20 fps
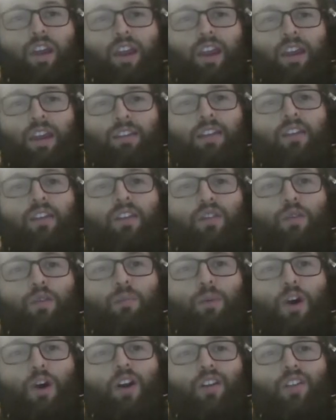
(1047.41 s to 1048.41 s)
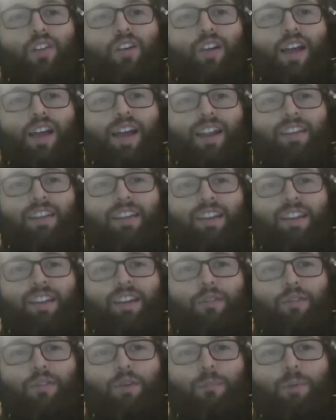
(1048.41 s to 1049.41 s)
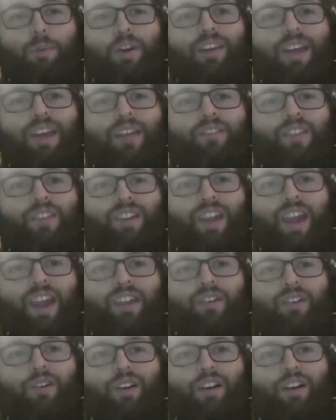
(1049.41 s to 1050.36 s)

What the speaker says: and these two parts are like, if you put them together,